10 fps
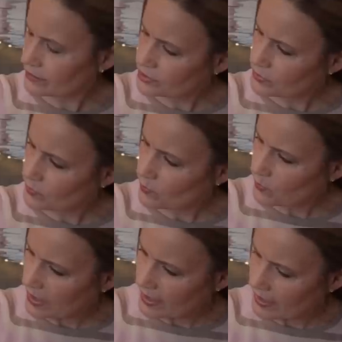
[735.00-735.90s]
sure
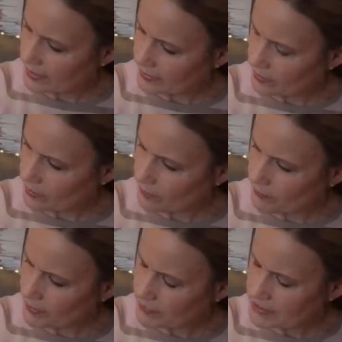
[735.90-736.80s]
why. Or
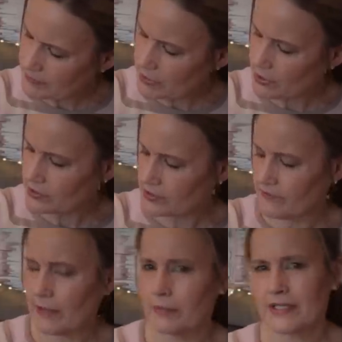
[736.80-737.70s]
maybe it's because the
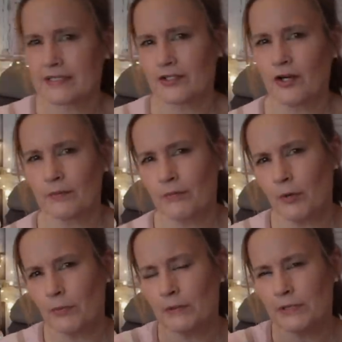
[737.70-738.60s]
fabric is a cotton
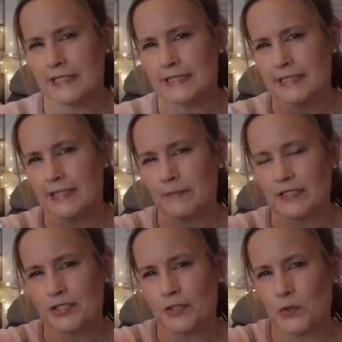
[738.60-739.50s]
poplin and it's a little
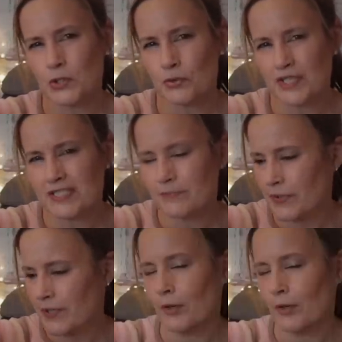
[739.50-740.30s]
bit too crisp.